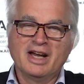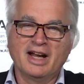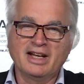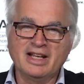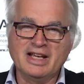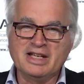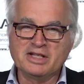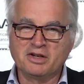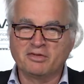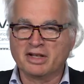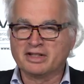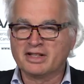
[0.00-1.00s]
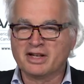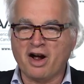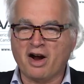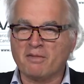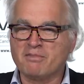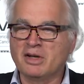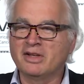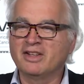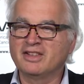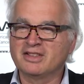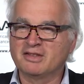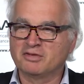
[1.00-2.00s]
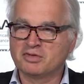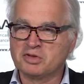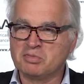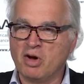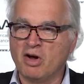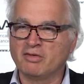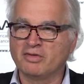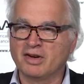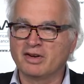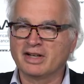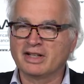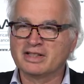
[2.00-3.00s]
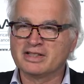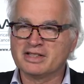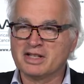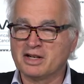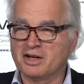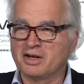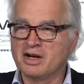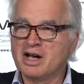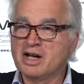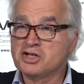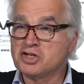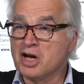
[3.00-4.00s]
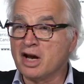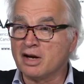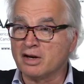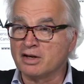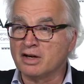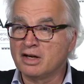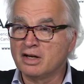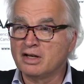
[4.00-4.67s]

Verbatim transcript: And each of us, in our millions of small variants that are shared,